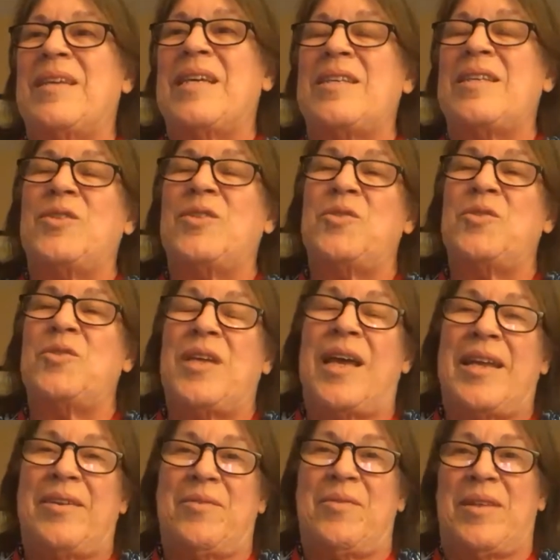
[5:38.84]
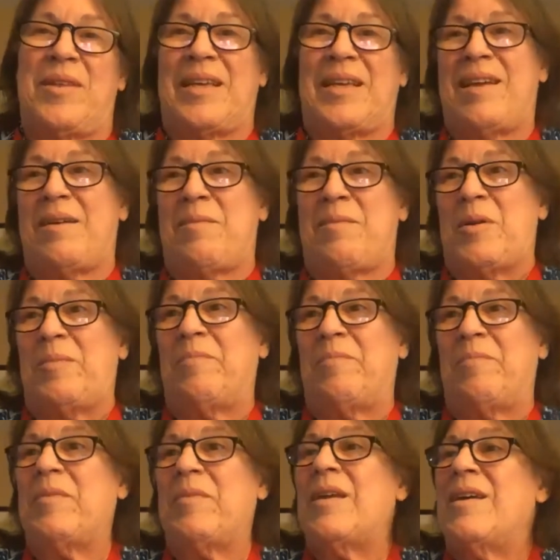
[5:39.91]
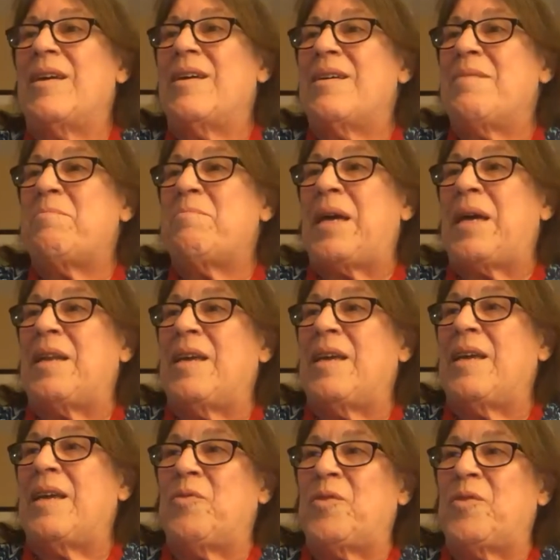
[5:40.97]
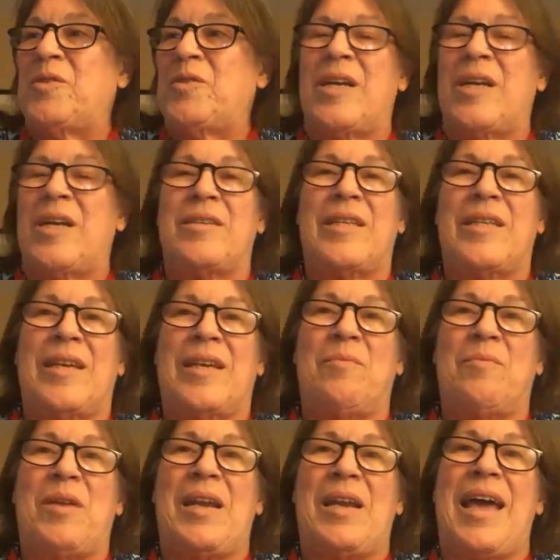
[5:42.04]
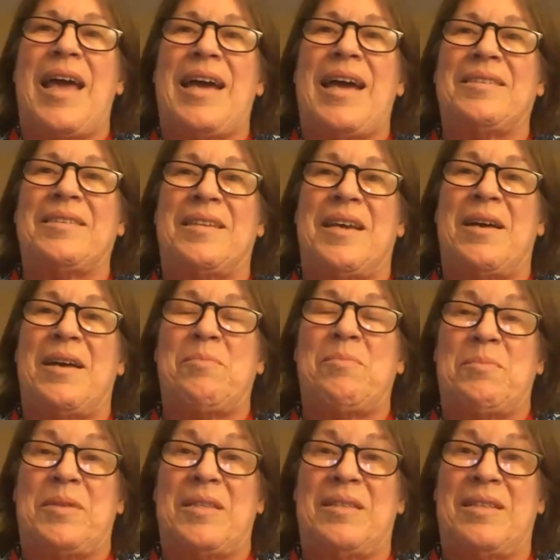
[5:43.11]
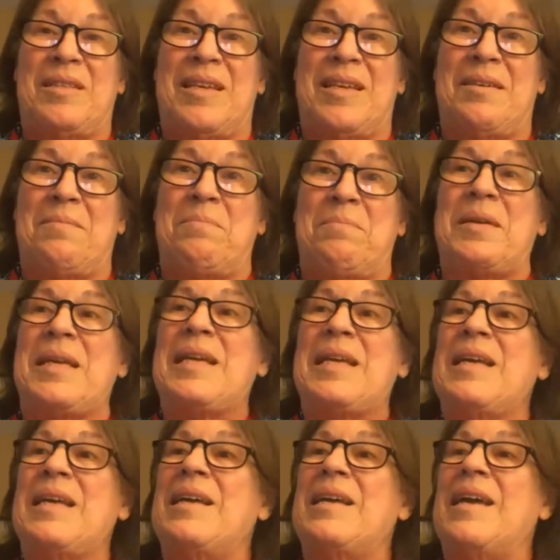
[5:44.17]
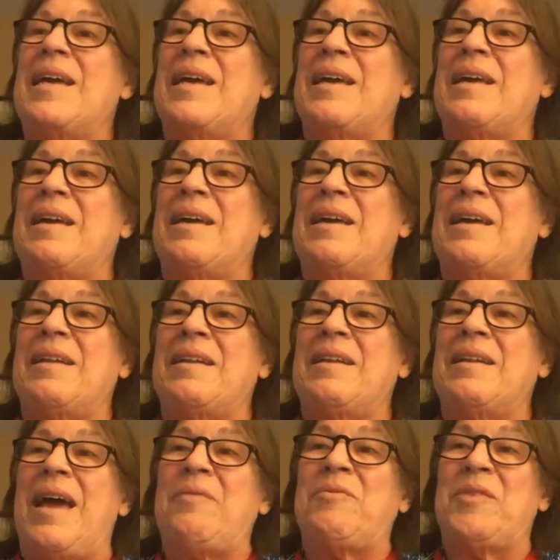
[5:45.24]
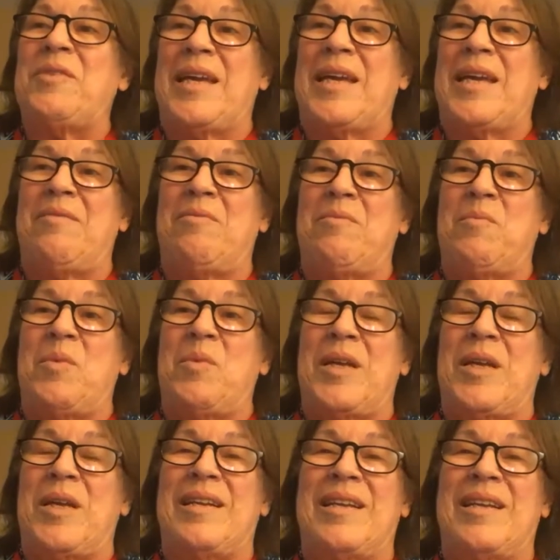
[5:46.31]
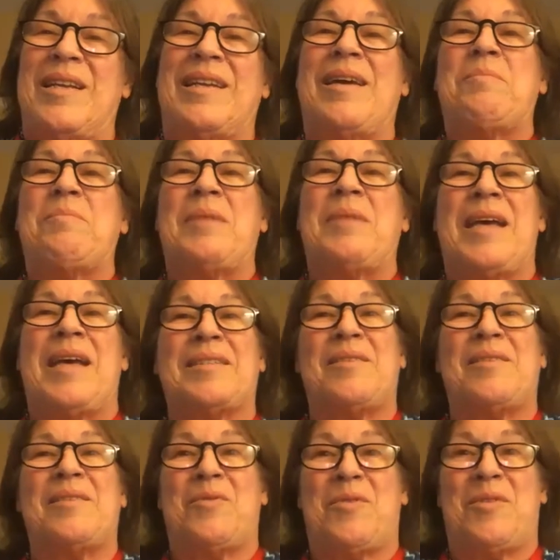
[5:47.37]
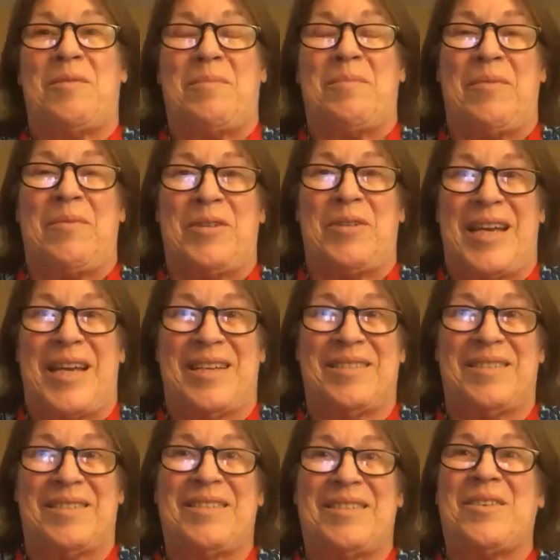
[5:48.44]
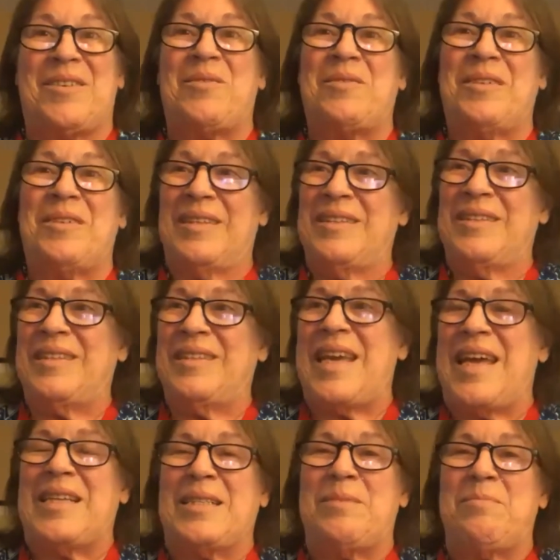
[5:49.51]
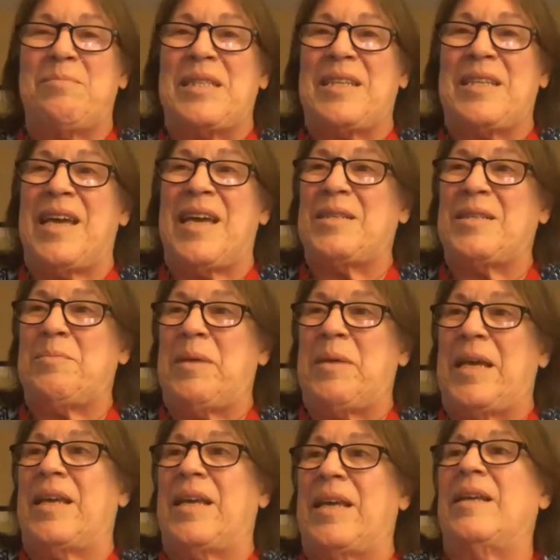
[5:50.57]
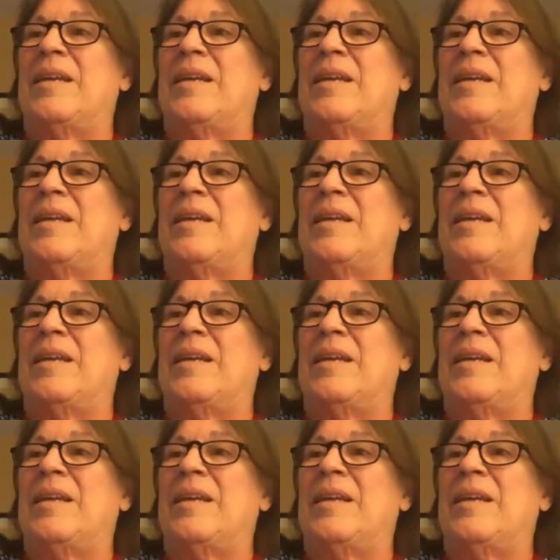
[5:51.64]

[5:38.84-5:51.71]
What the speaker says: He's too shy to go on the camera. But he first started taking Relax to help him sleep. And after I gave him one, he kept asking for them every night. So he has them beside his bed.